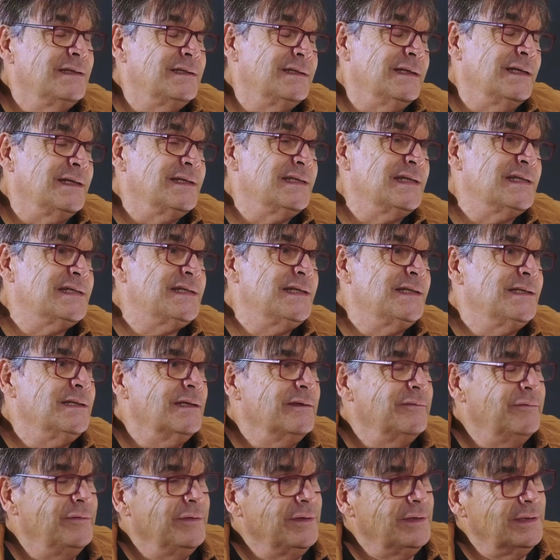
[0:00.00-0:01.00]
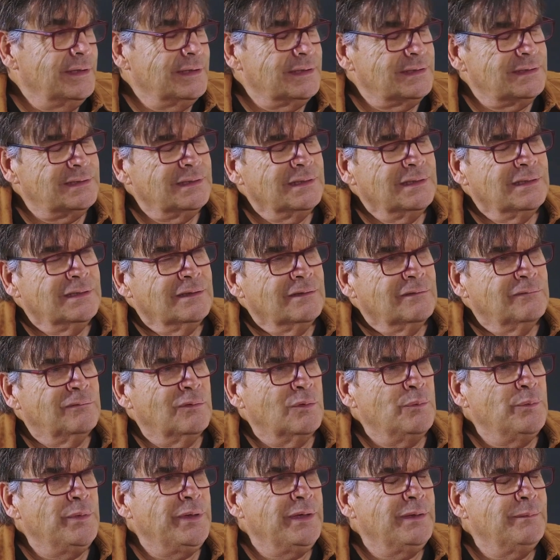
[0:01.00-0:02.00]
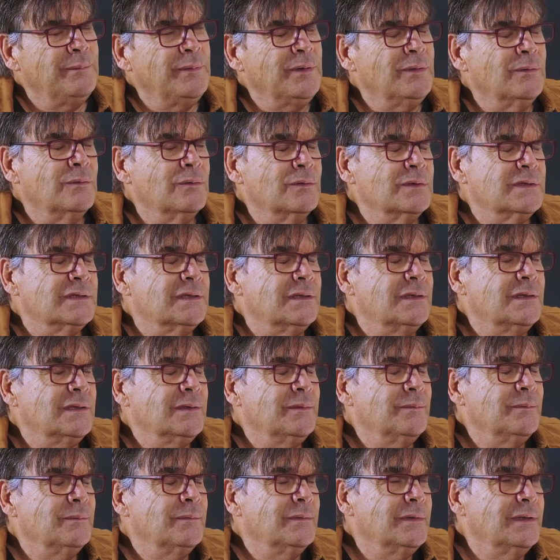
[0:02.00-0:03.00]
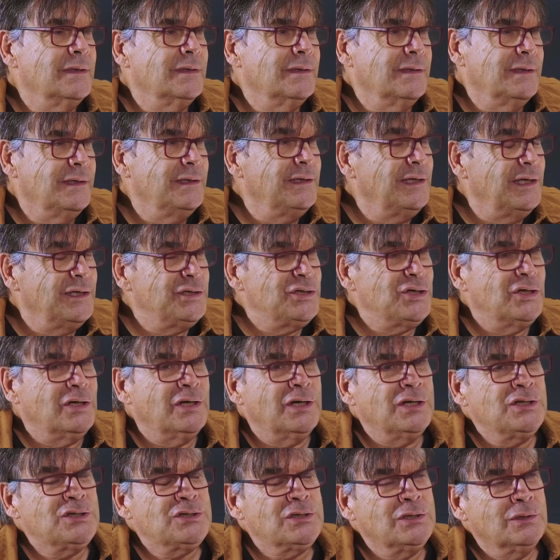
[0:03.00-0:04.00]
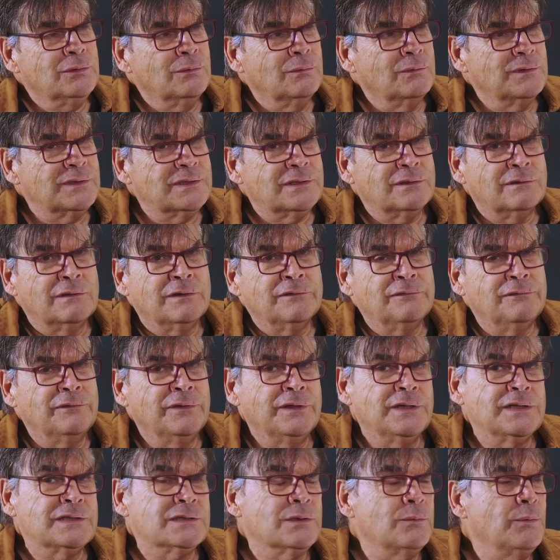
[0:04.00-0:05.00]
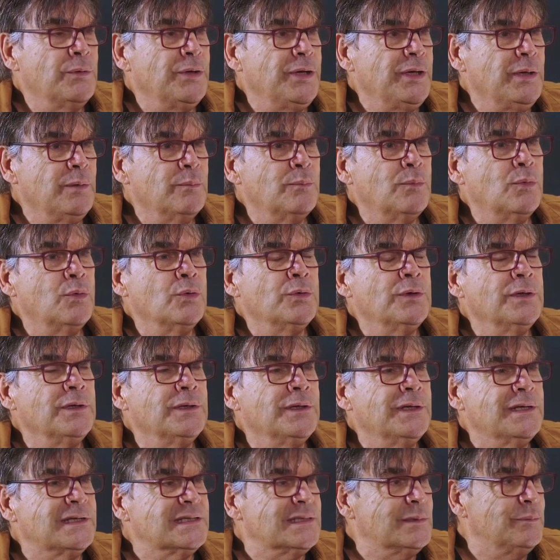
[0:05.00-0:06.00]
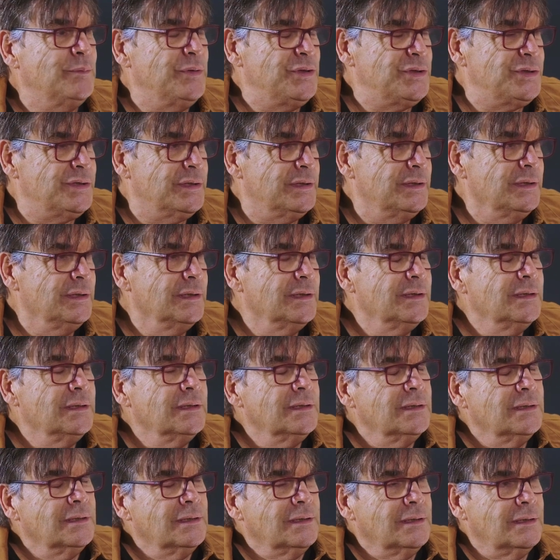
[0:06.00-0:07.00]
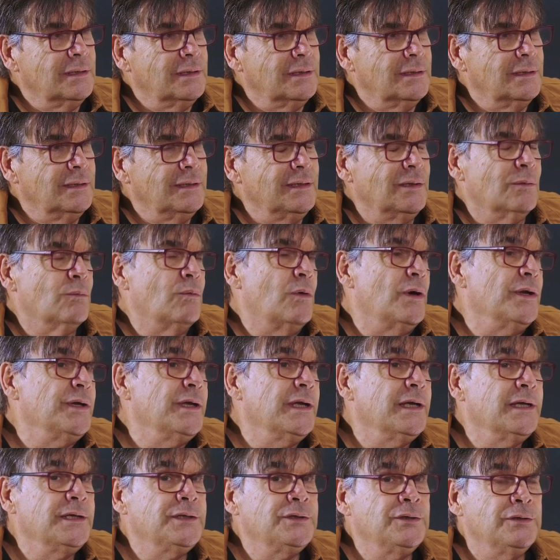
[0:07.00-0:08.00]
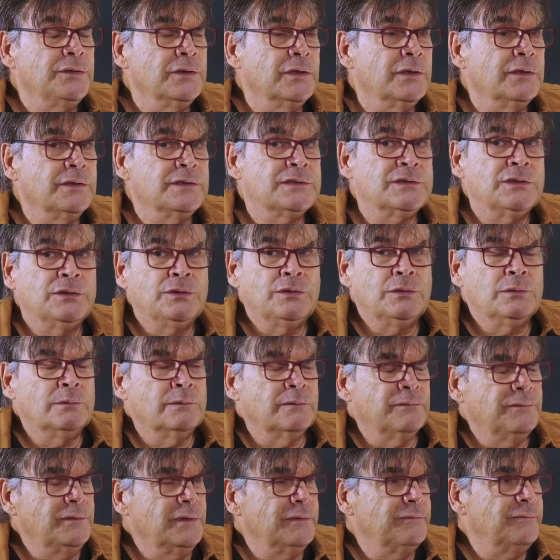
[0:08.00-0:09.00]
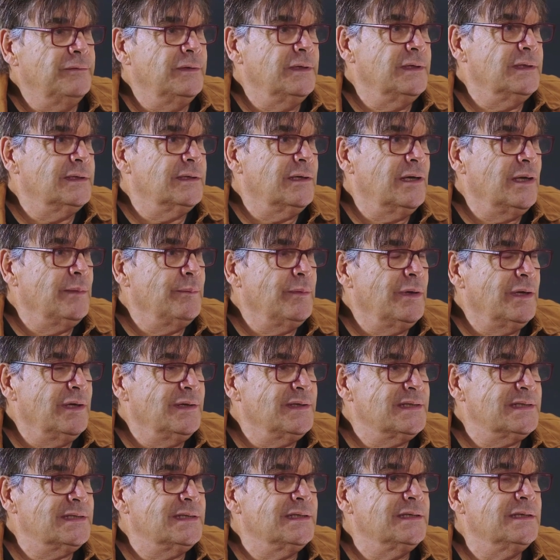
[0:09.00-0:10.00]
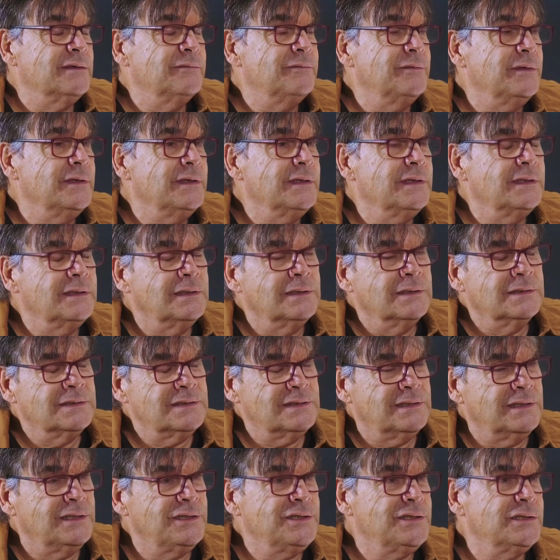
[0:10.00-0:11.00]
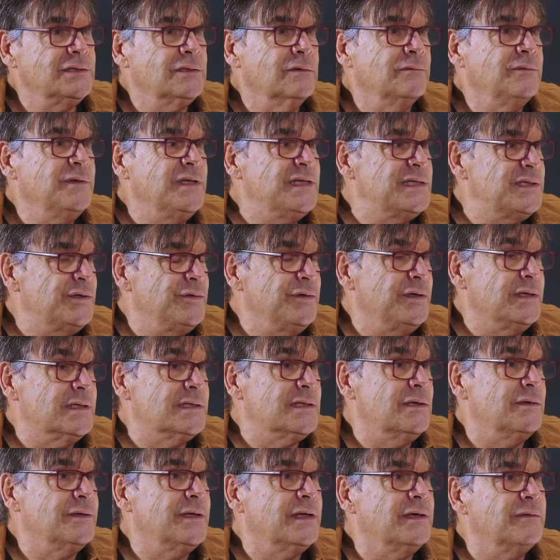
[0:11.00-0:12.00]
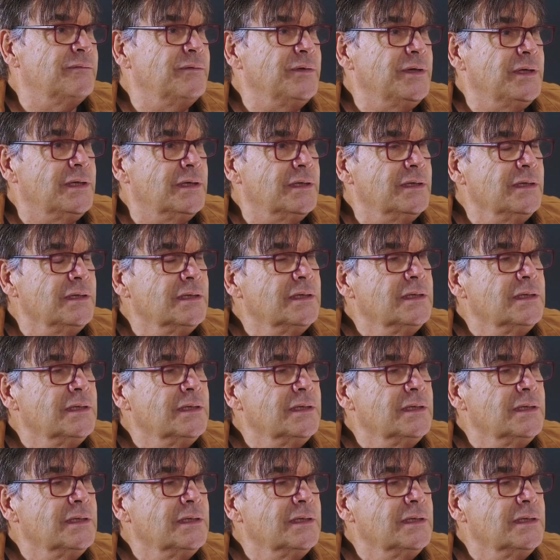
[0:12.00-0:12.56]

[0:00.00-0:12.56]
as I said, I think it's, for me, because I'm in education also, I think it's a very important exhibition. And the one hand, is to do with different timelines and different stages of history in South Africa.